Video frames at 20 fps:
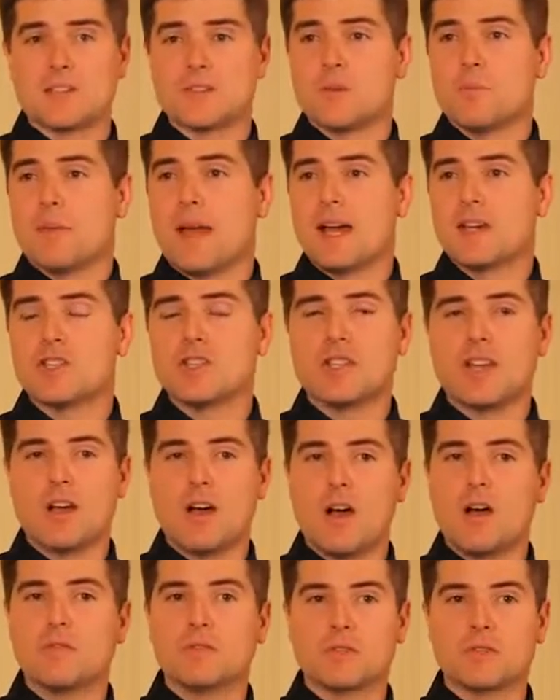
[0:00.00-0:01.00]
So imagine that
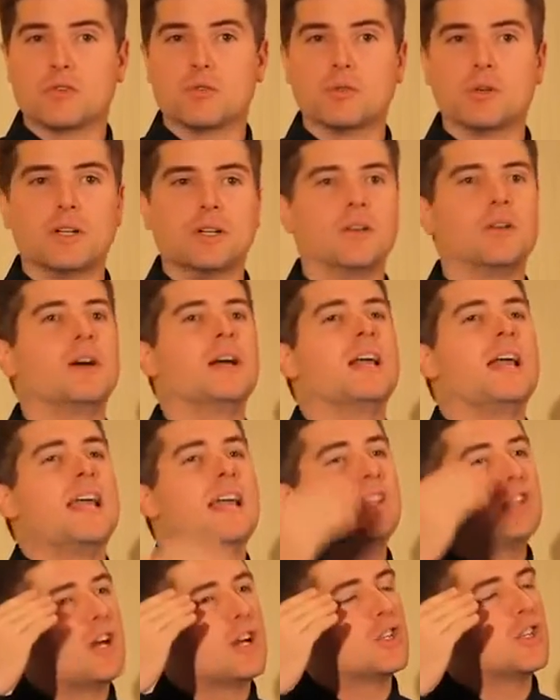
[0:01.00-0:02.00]
oven grill
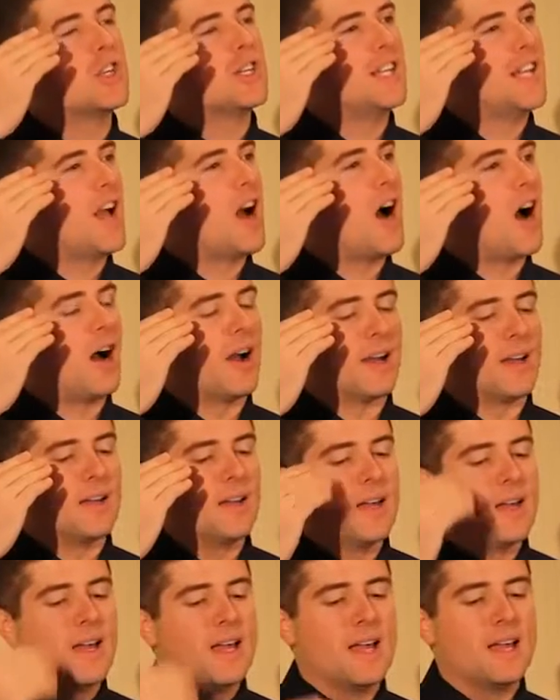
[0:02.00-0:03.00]
touching the eye.
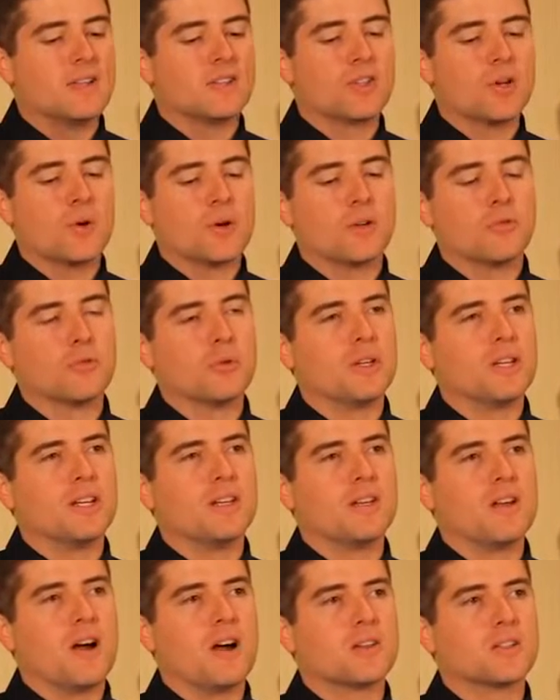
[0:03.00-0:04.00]
And so it can really
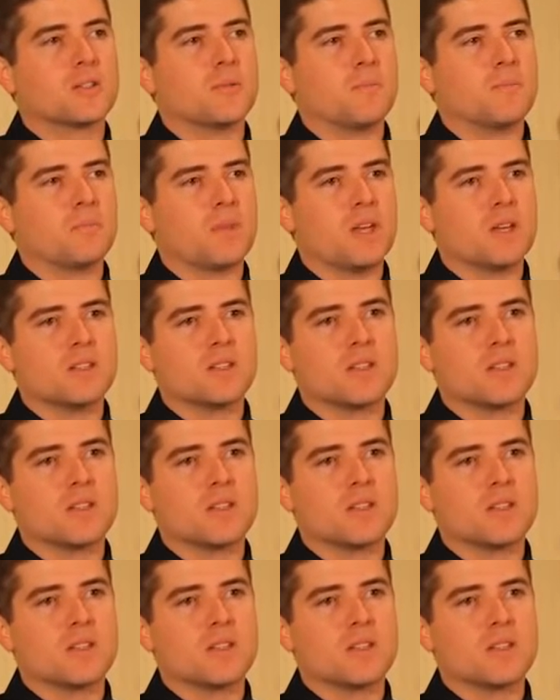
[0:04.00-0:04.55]
can cause some uh,